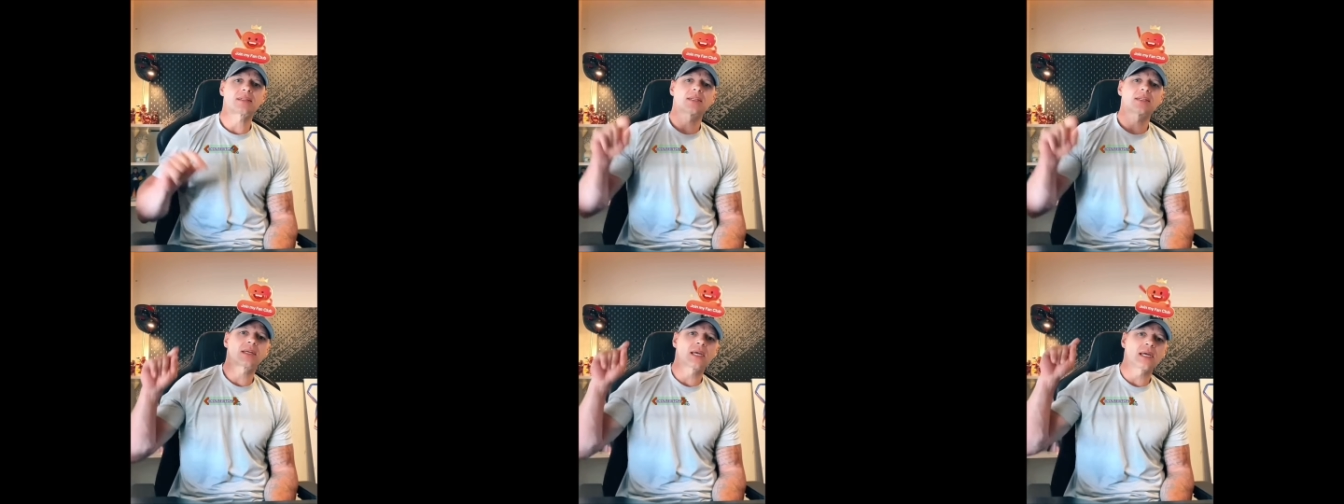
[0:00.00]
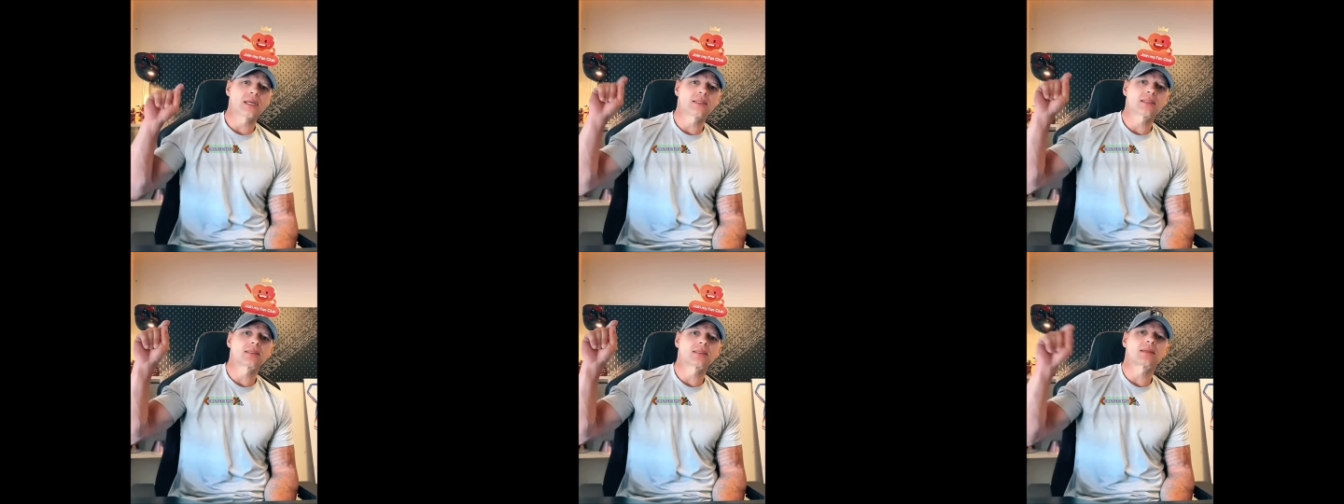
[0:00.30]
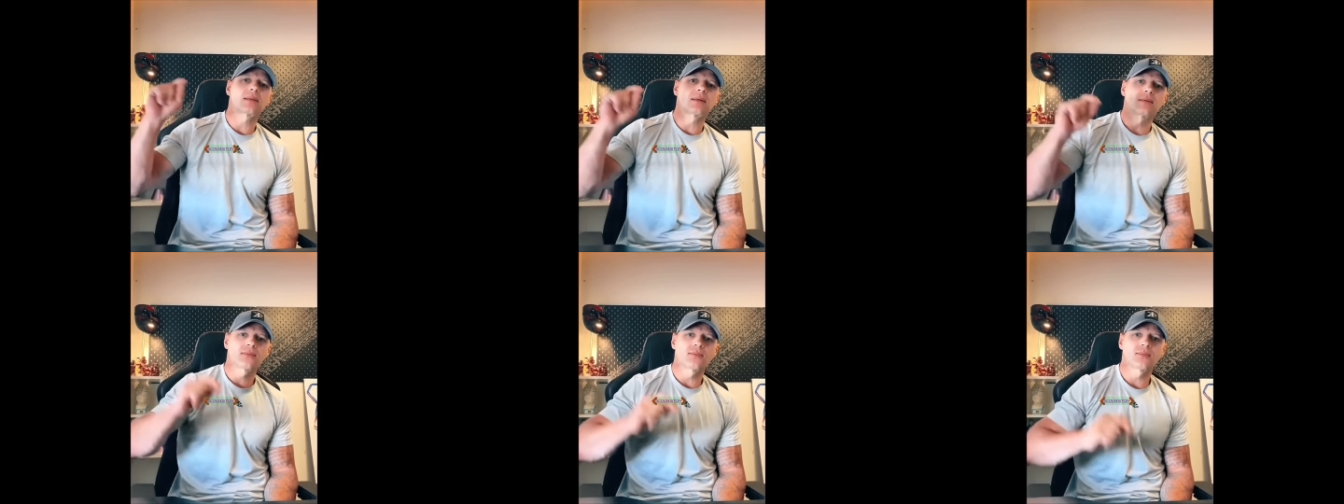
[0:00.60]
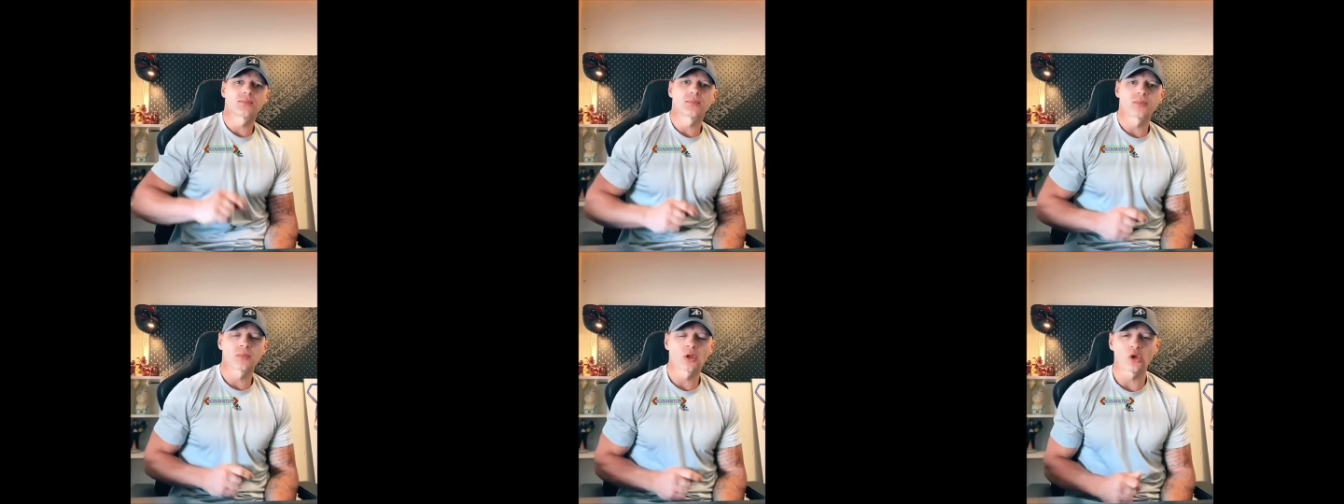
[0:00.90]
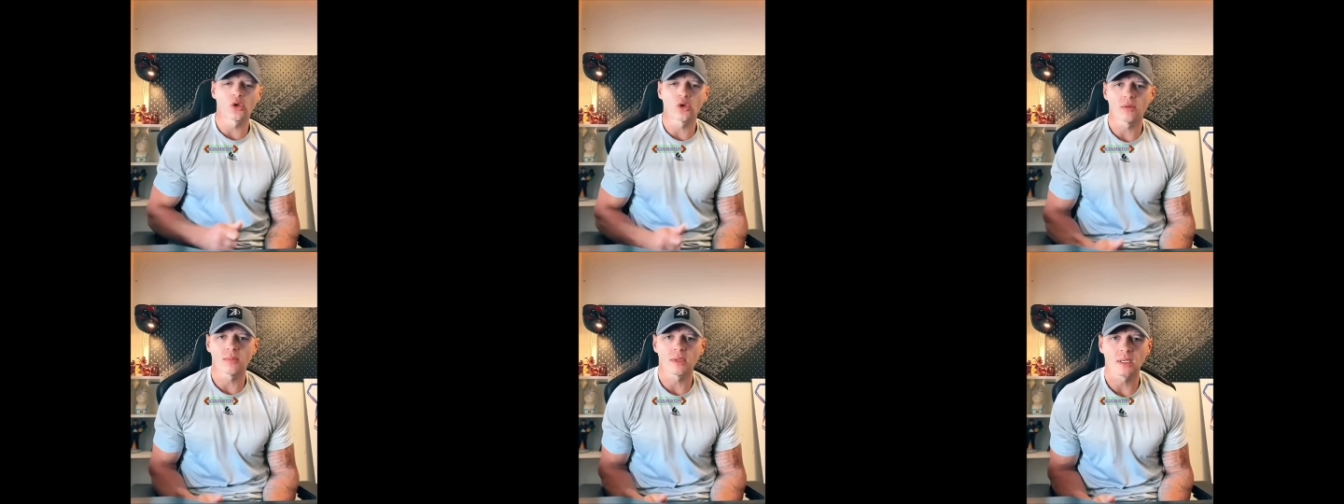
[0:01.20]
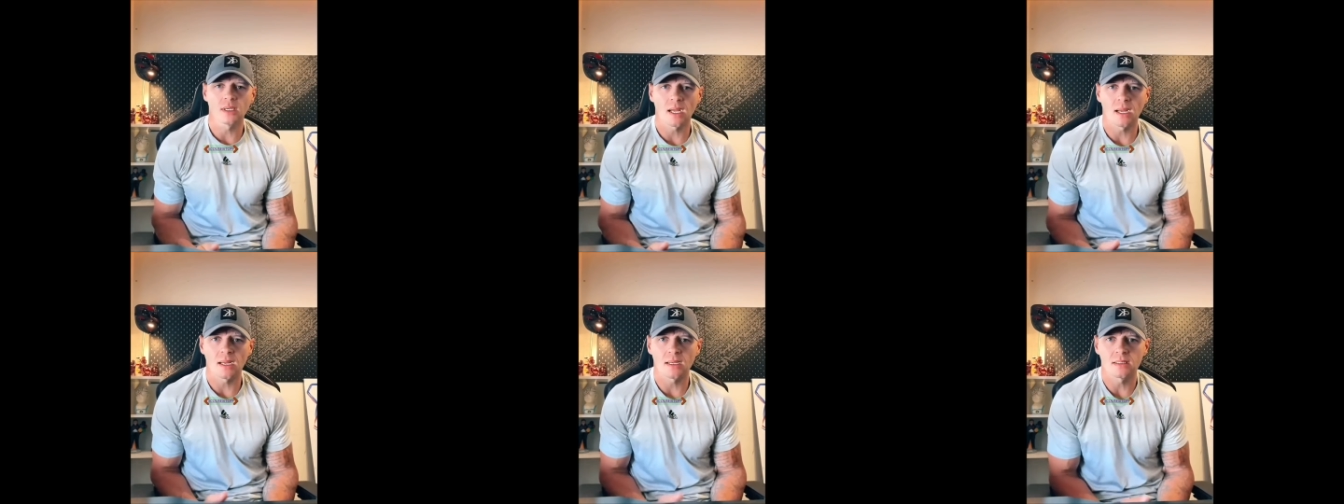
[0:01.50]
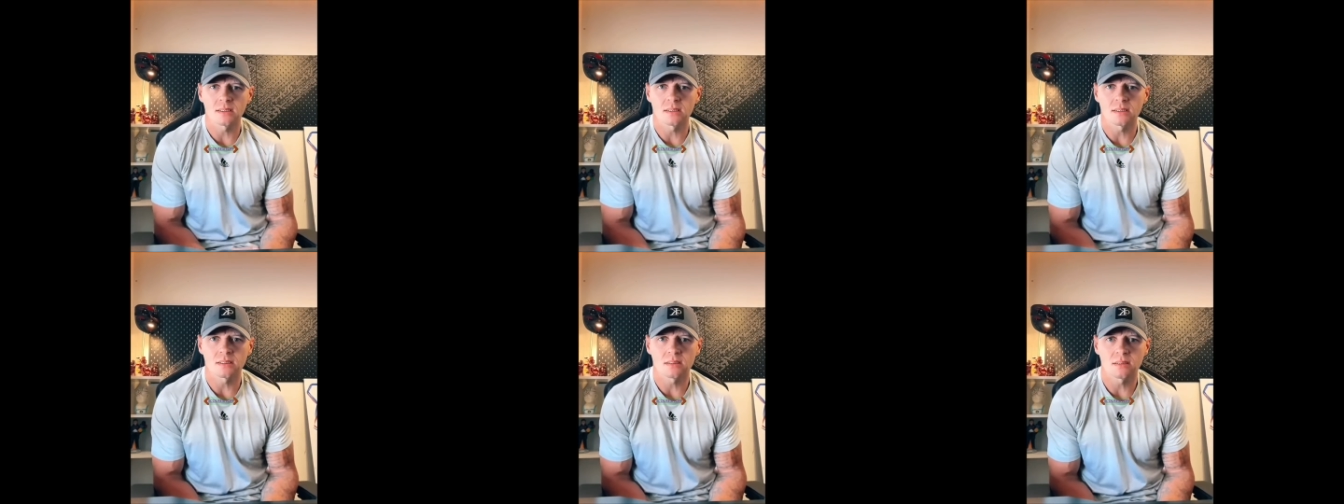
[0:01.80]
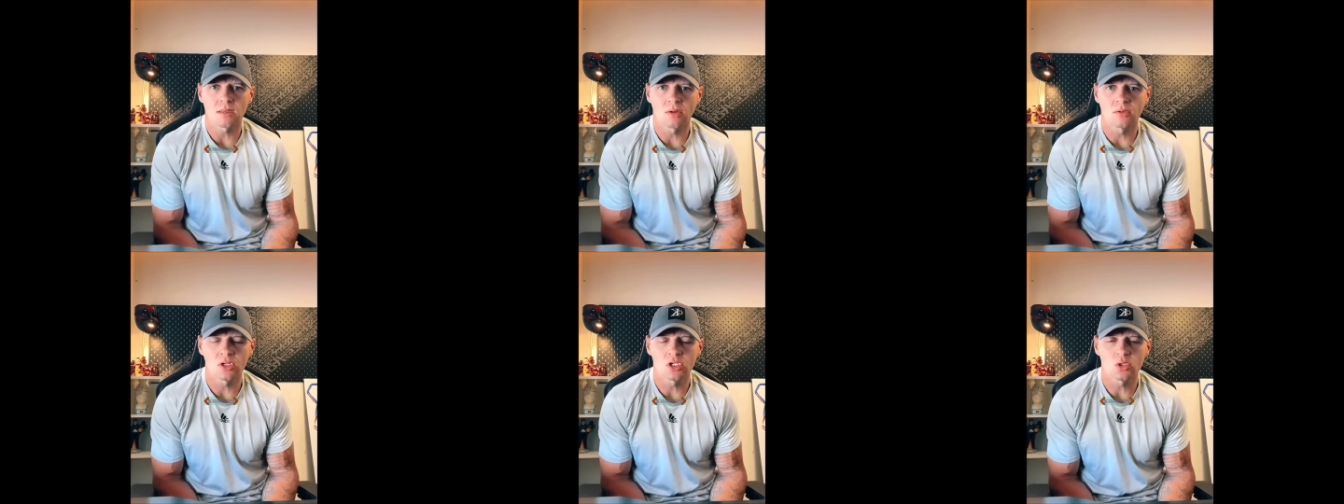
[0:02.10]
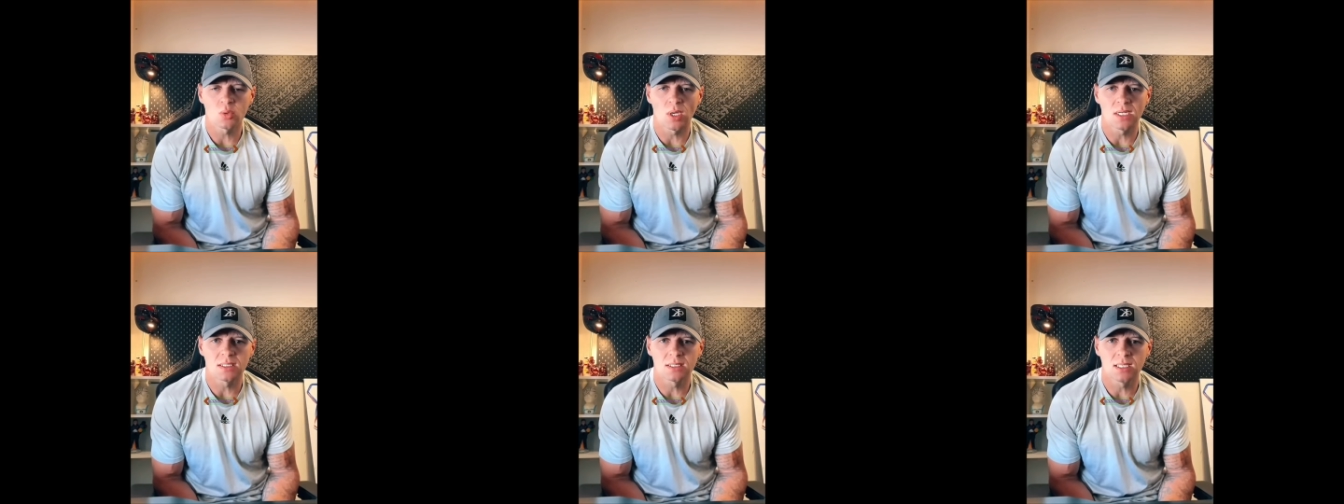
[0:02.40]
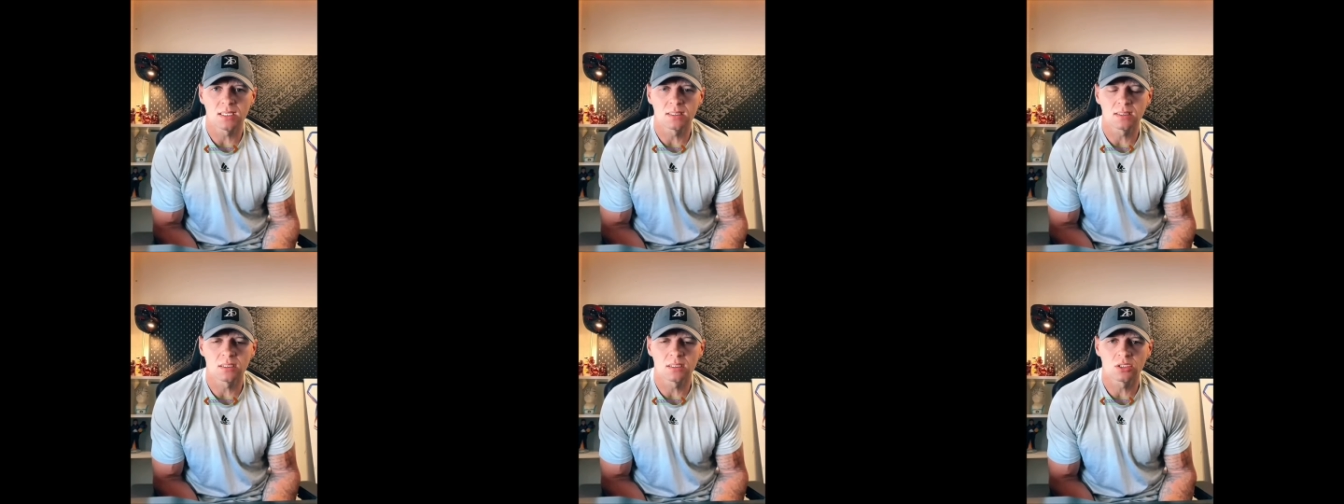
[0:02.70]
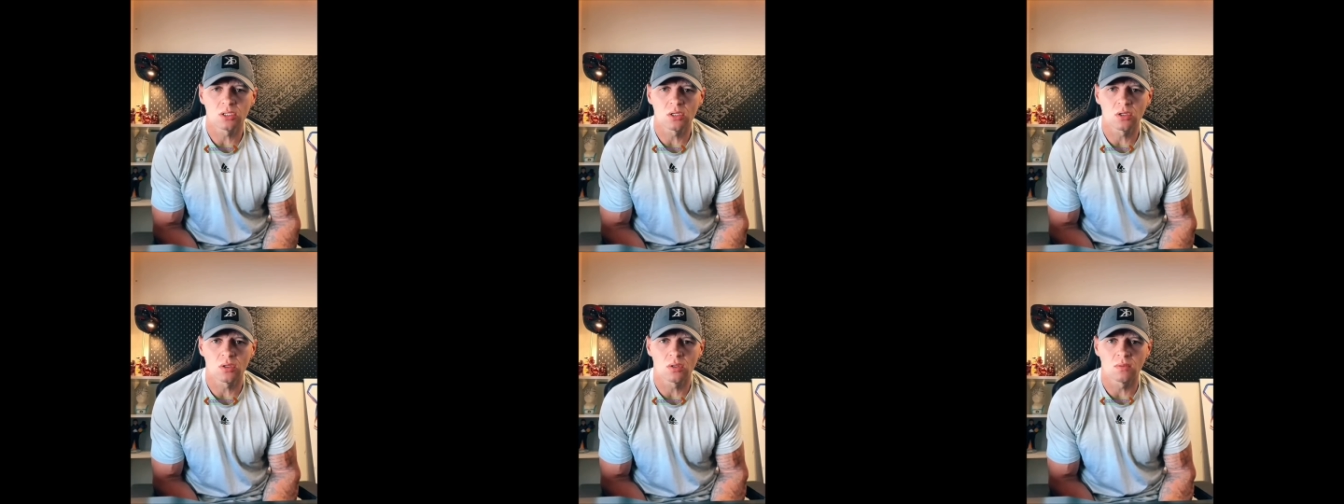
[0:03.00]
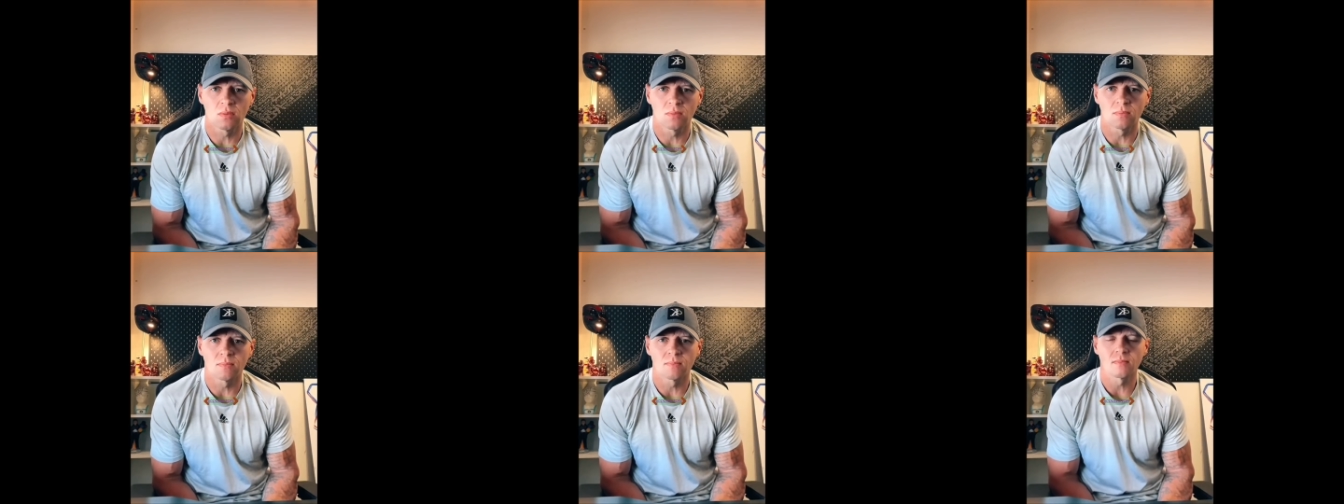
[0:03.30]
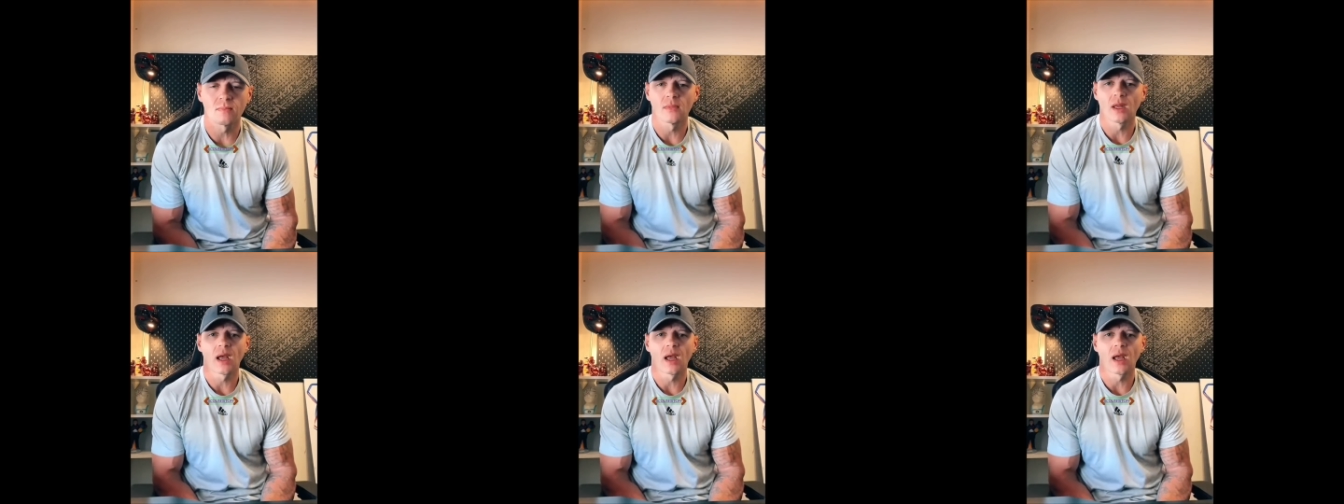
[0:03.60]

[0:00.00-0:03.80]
lads against grooming gangs on the 28th of June.